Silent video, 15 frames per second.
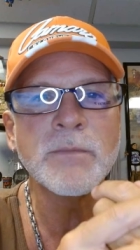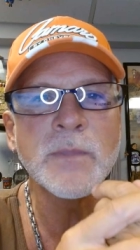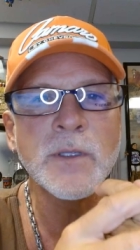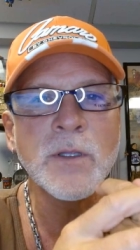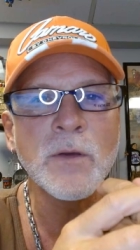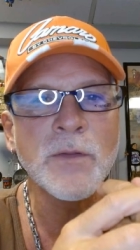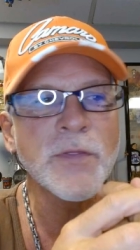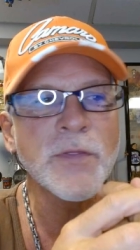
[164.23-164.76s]

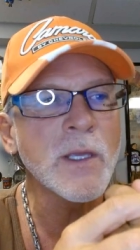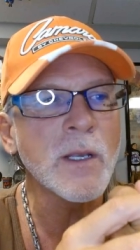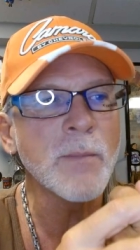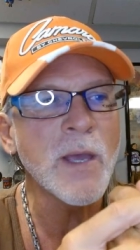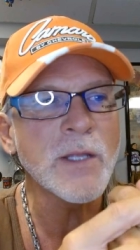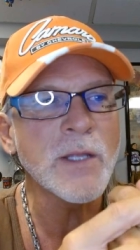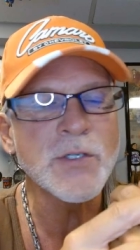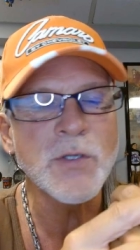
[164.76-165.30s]
you know, thinking
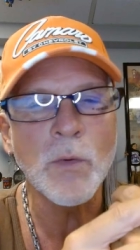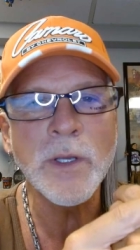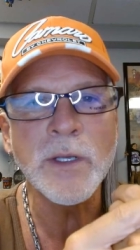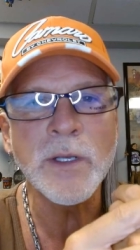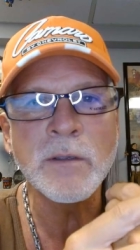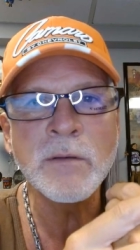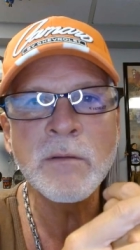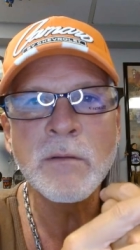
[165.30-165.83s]
about
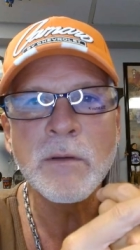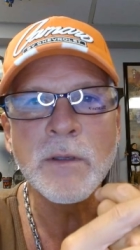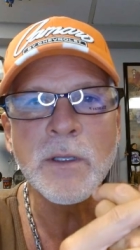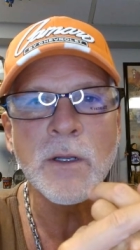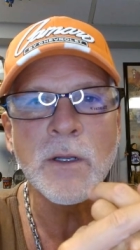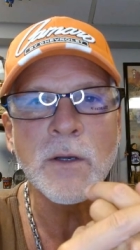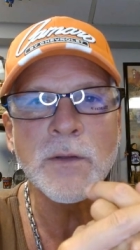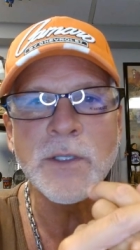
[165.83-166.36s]
joining, you know,